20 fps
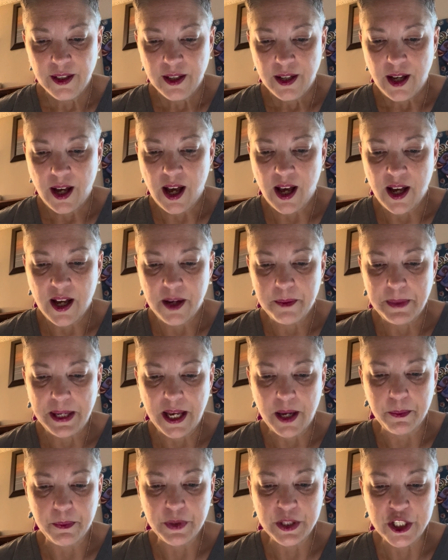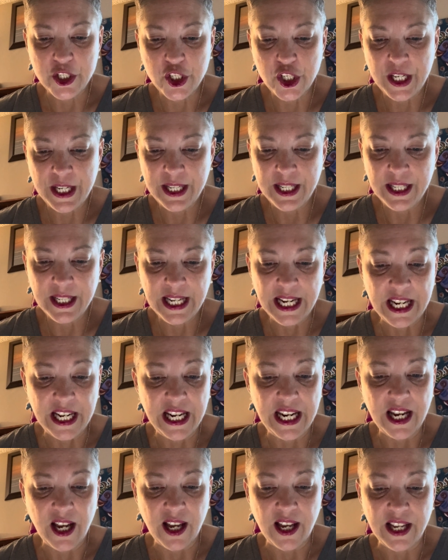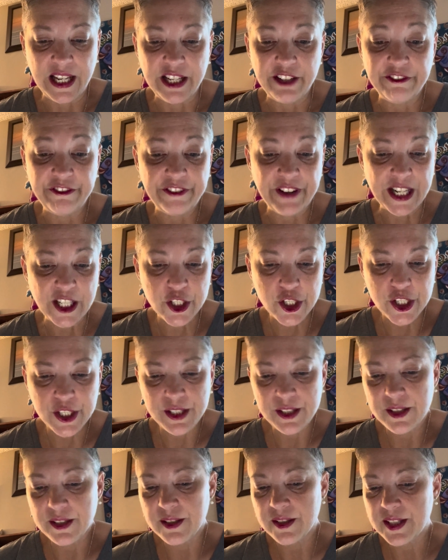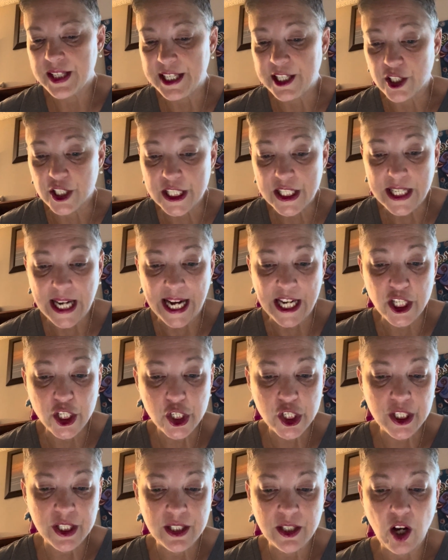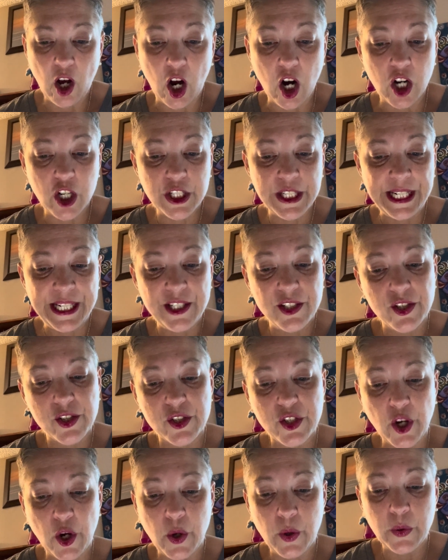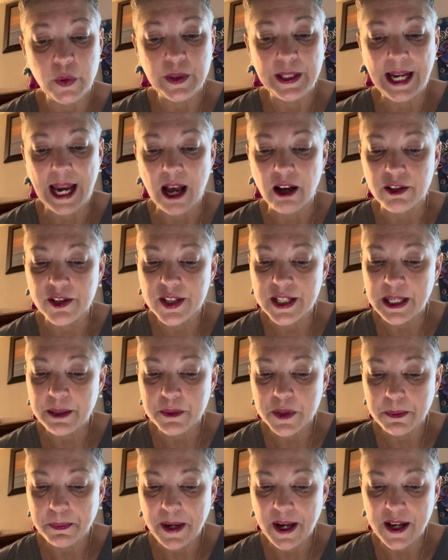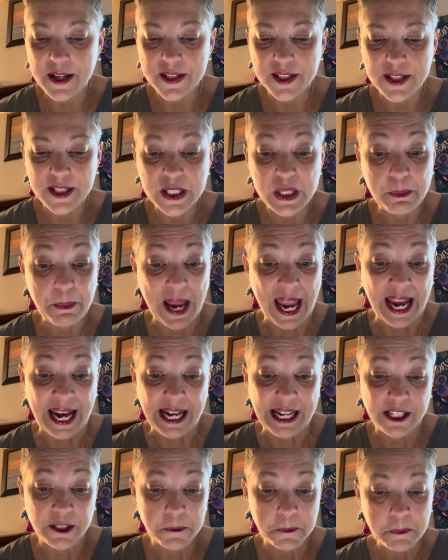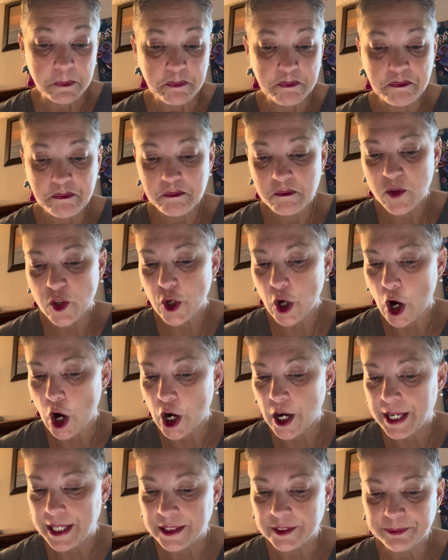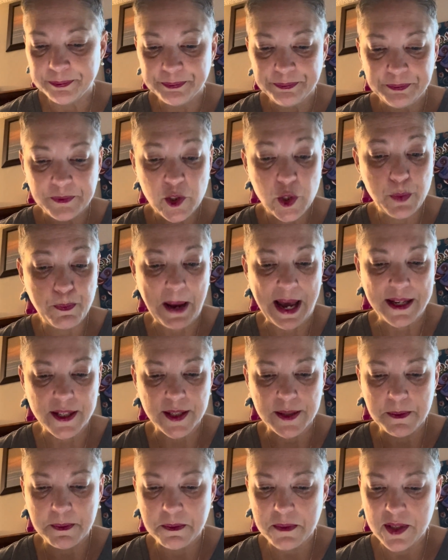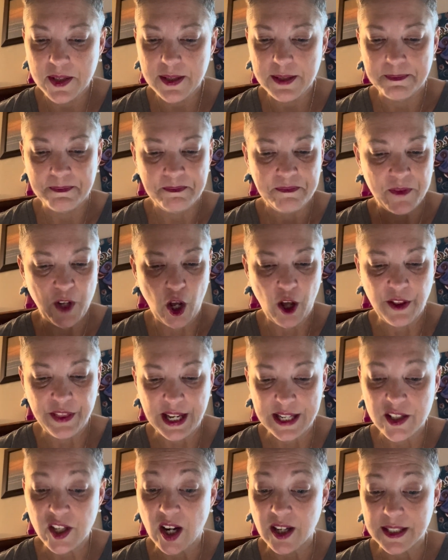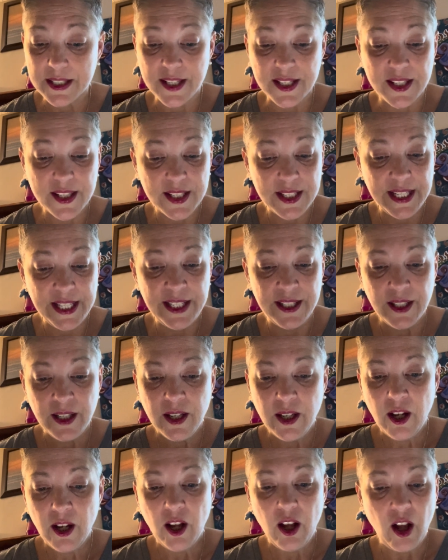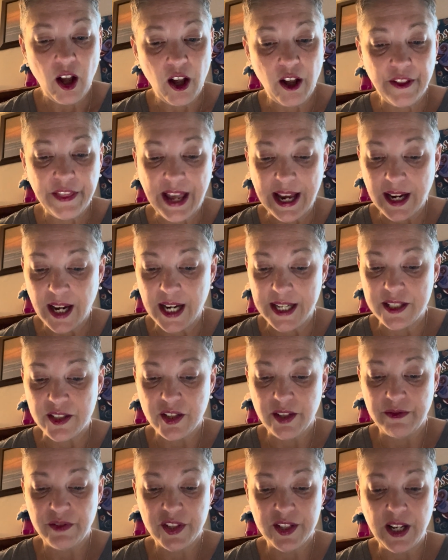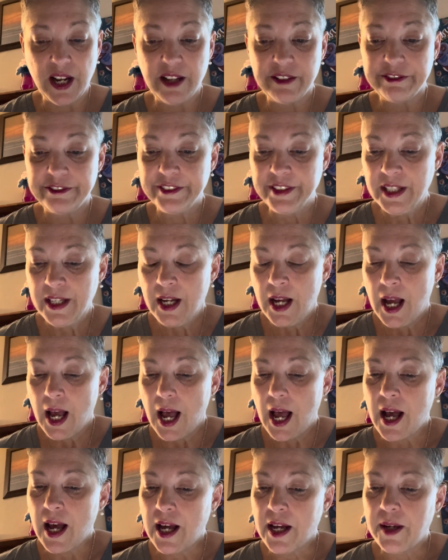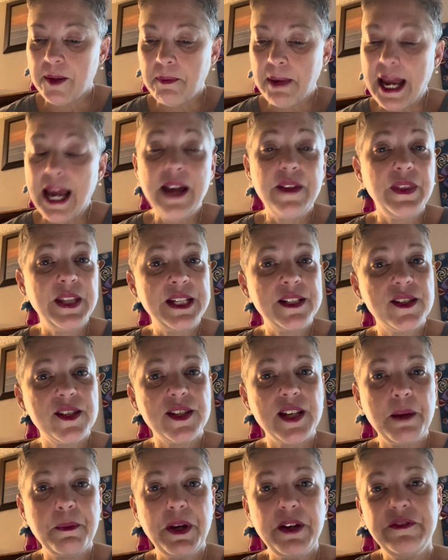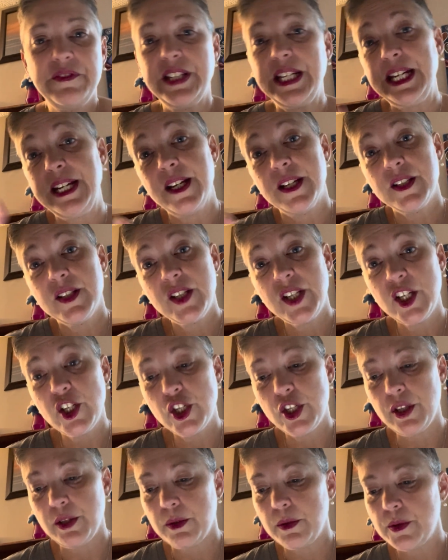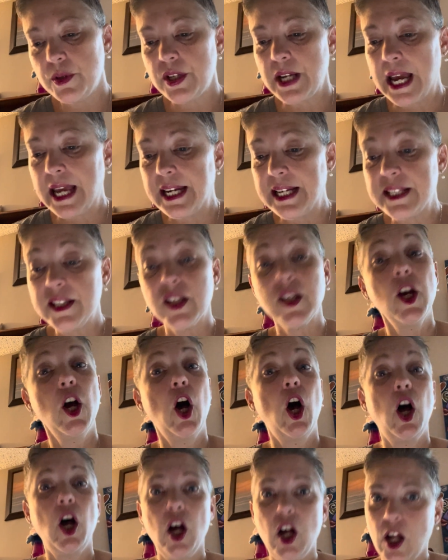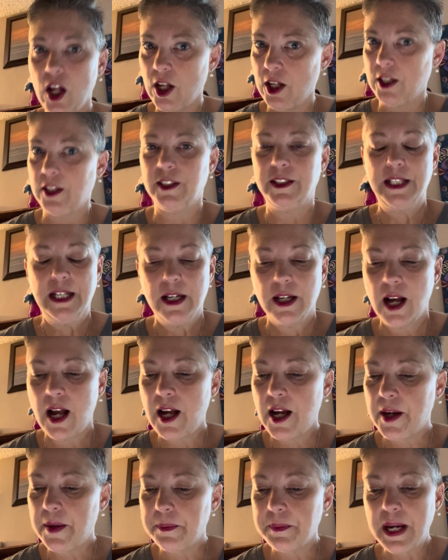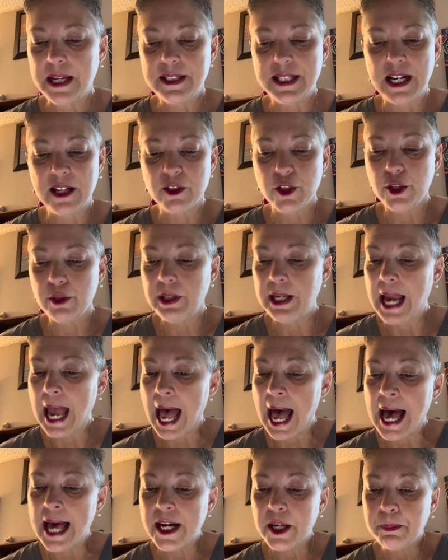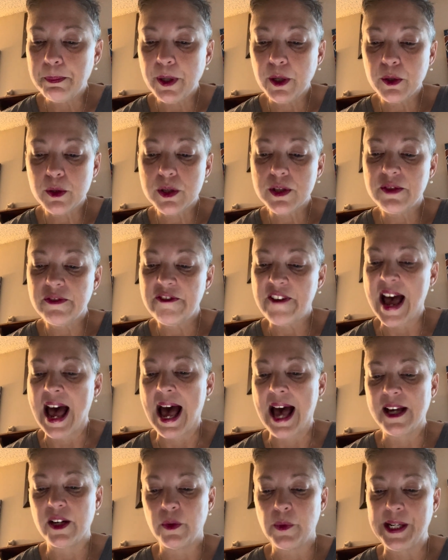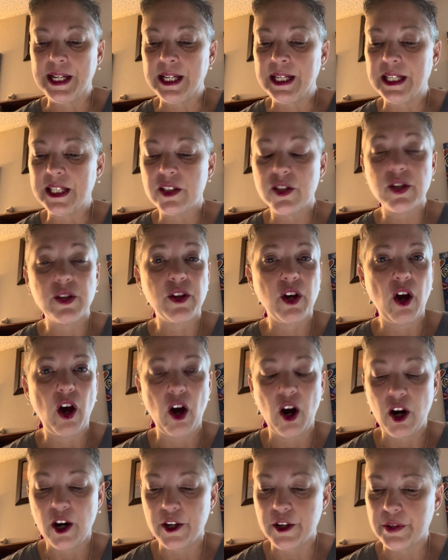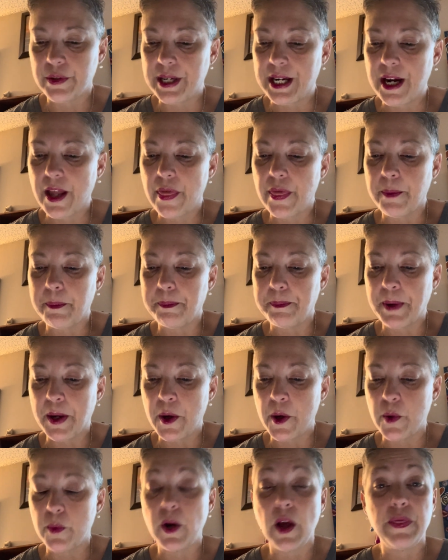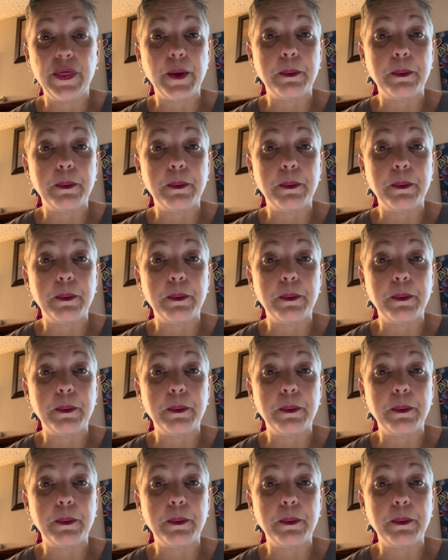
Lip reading: hemorrhaging, infections, irritation, hardening stone, calcium deposits, pain, scarring, spasms, all that toxicity, all that kinds of stuff. And then some of the tissues, and it's all down to the adipose fat. We can get to the artery, the bone, the